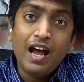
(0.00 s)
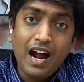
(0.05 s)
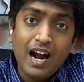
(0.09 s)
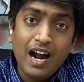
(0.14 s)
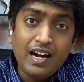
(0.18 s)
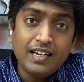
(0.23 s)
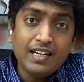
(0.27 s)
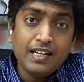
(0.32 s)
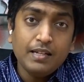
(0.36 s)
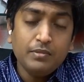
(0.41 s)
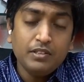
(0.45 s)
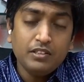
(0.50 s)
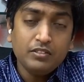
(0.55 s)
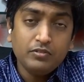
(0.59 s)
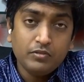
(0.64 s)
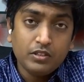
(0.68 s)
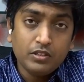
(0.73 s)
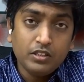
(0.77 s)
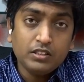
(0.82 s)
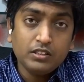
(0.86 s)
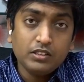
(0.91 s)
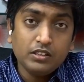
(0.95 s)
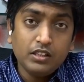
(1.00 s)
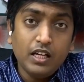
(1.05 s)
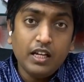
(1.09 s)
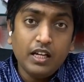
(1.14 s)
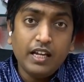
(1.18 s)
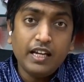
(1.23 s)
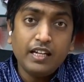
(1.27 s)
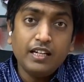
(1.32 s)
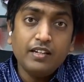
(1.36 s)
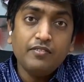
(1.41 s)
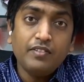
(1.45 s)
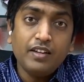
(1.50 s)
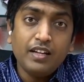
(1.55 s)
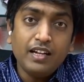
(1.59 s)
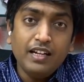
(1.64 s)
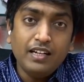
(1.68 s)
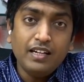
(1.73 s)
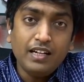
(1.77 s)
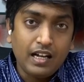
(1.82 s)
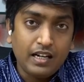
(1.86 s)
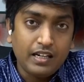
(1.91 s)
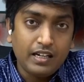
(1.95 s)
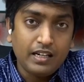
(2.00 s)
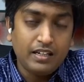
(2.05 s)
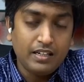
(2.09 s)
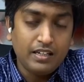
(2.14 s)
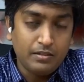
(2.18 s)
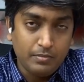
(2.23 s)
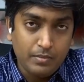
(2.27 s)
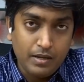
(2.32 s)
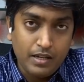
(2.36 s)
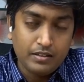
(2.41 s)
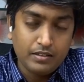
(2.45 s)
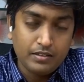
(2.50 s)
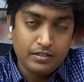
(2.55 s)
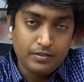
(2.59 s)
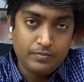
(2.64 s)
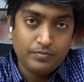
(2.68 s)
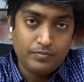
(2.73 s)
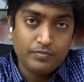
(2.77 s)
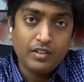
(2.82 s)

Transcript: rTMS works in a very targeted manner.